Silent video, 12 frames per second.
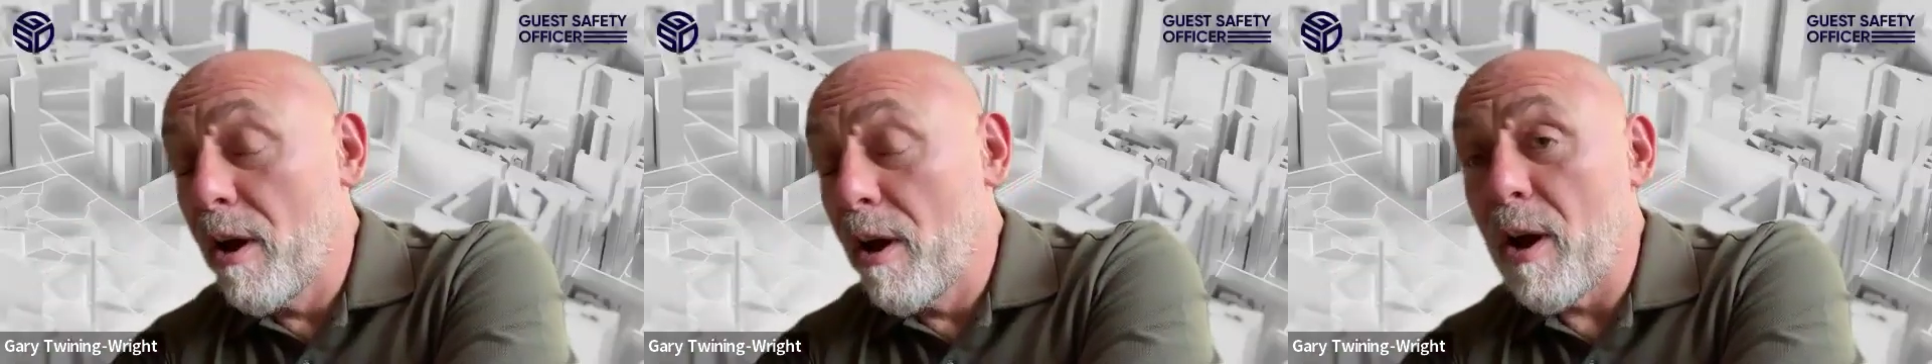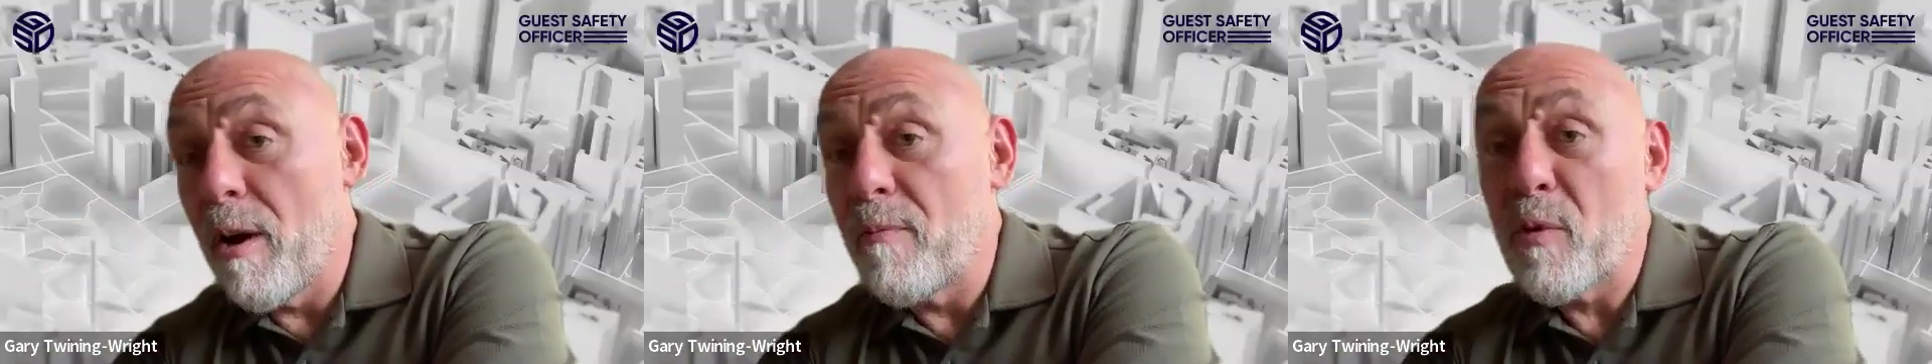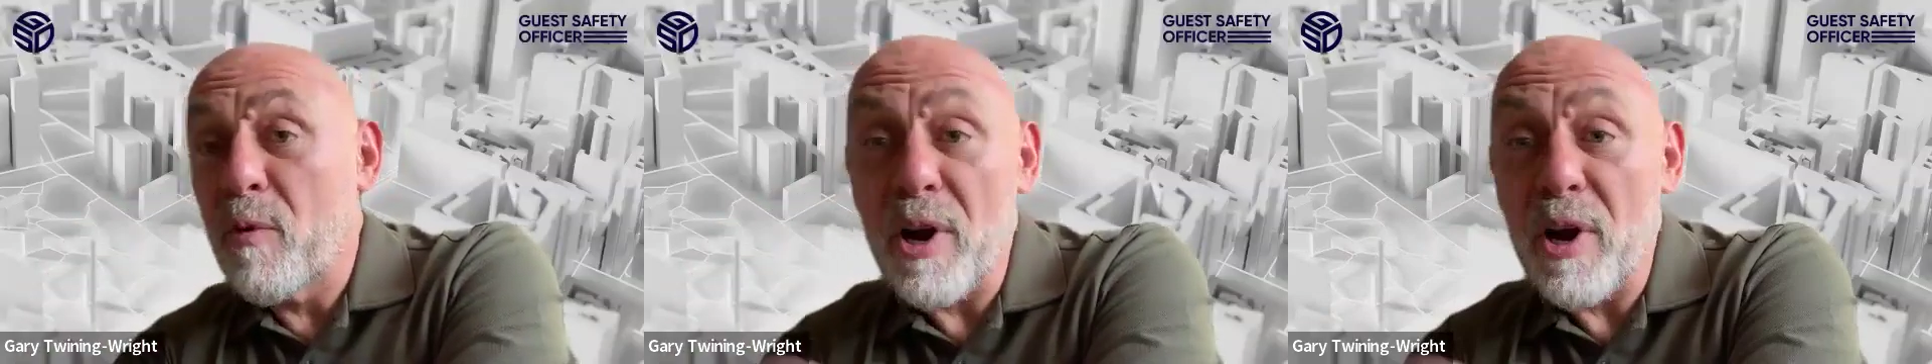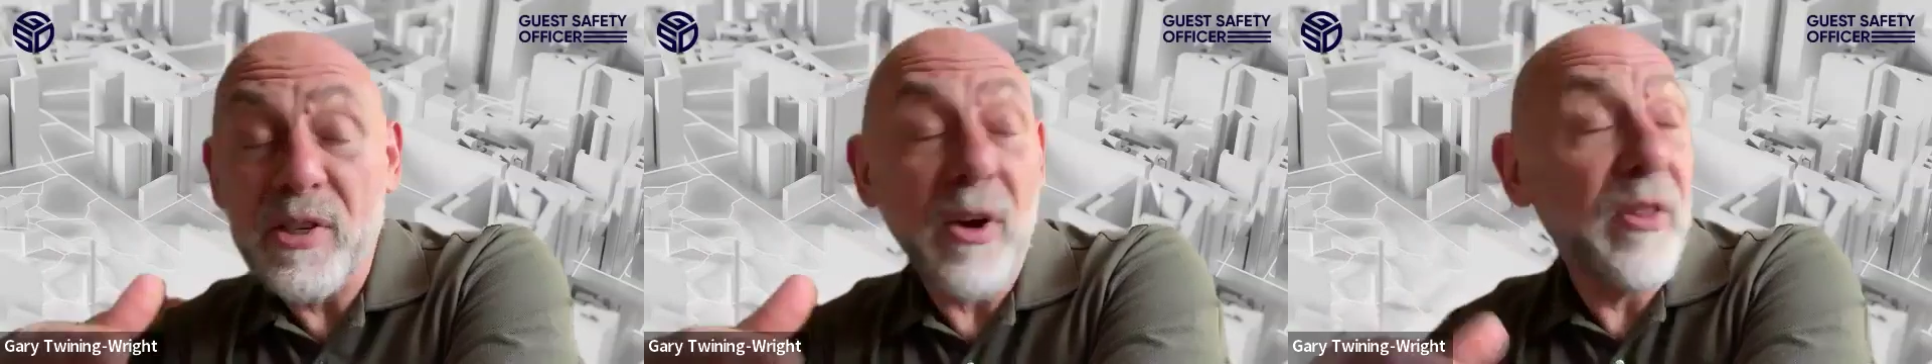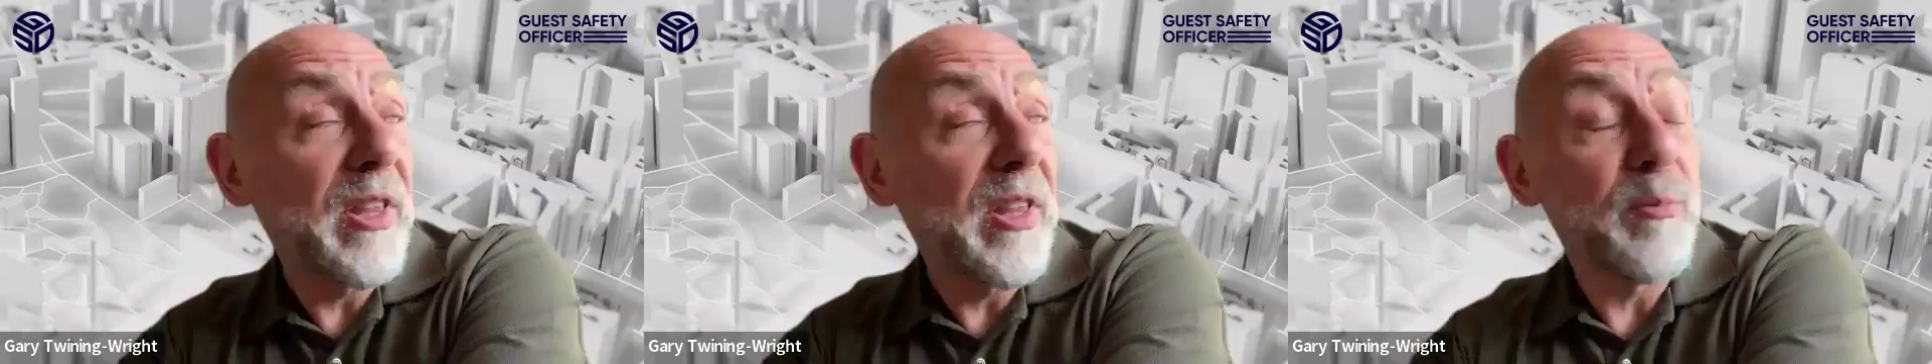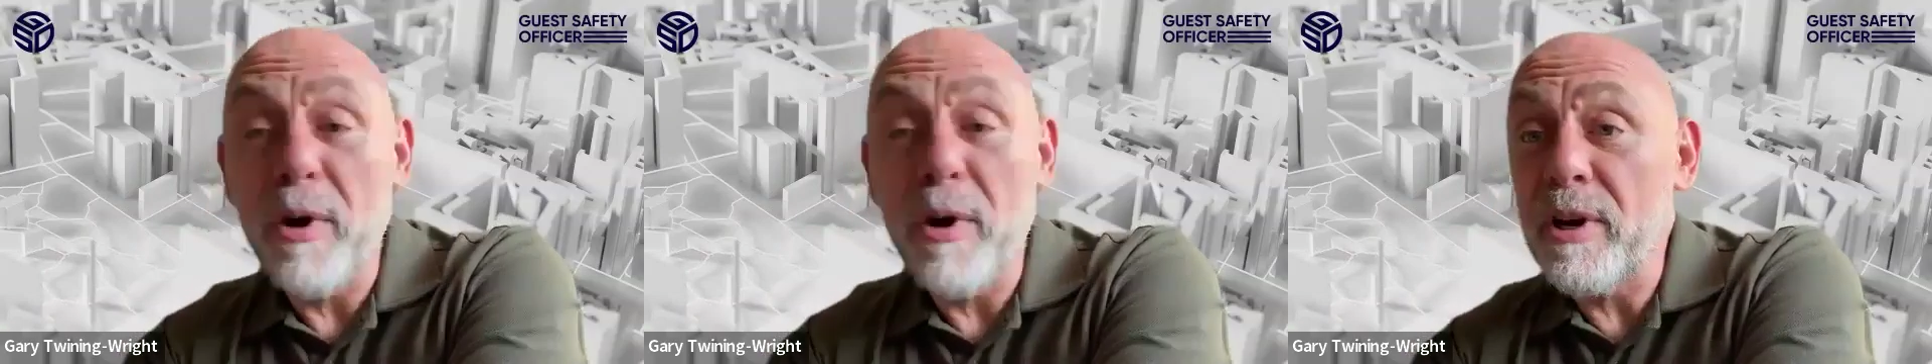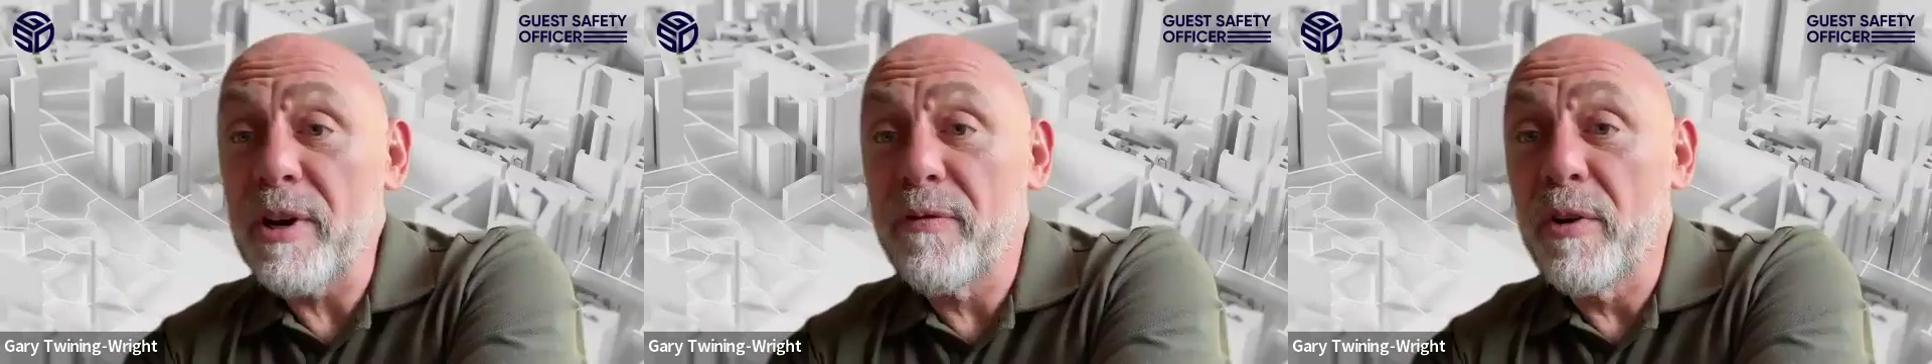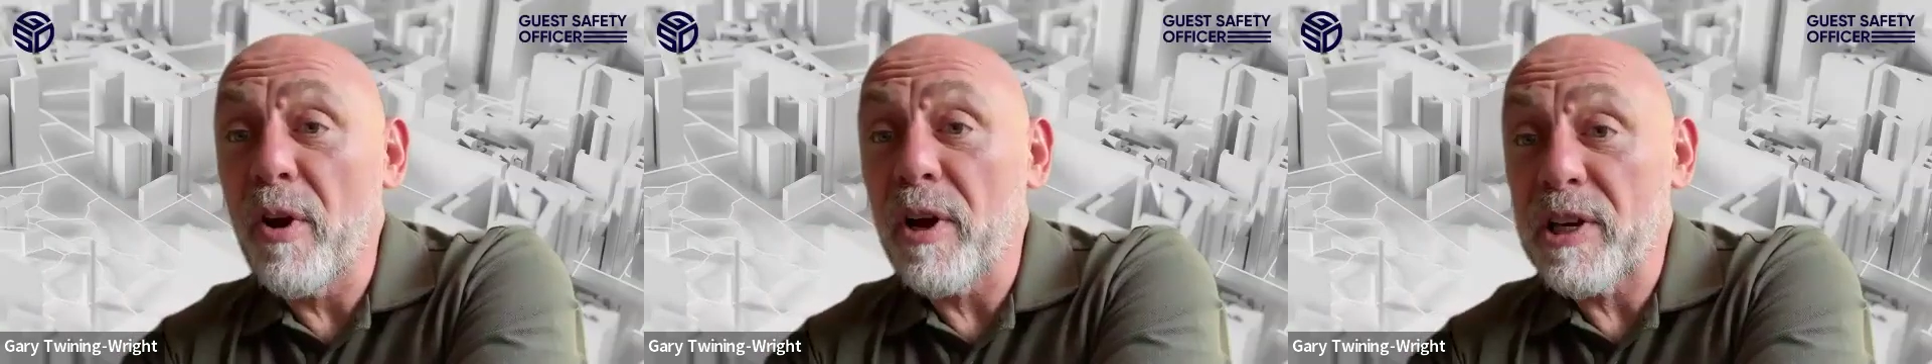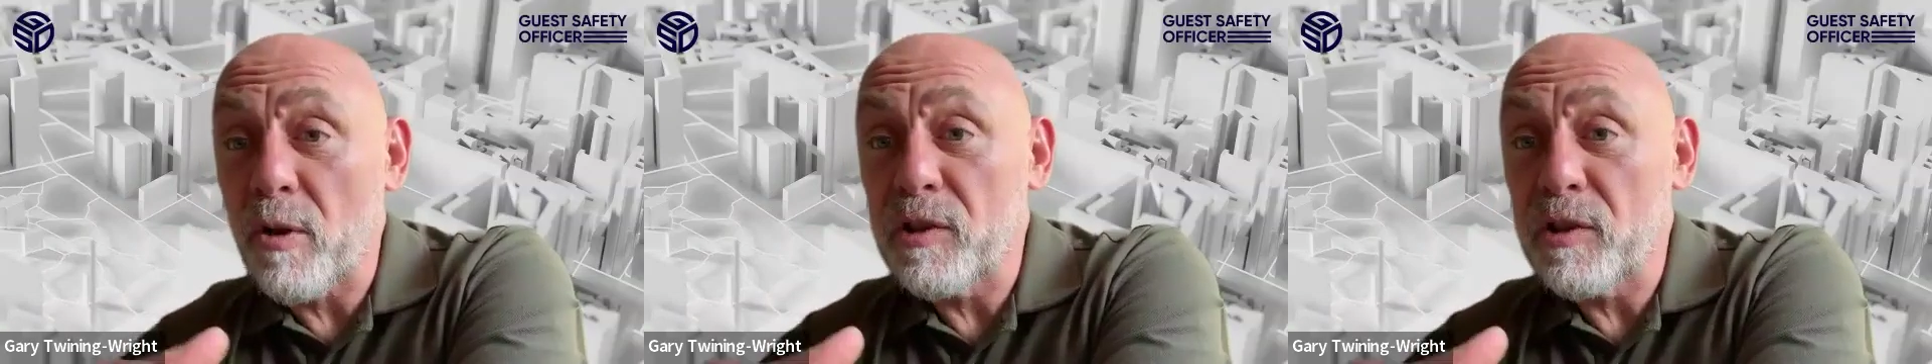From my side, at this point, if you like this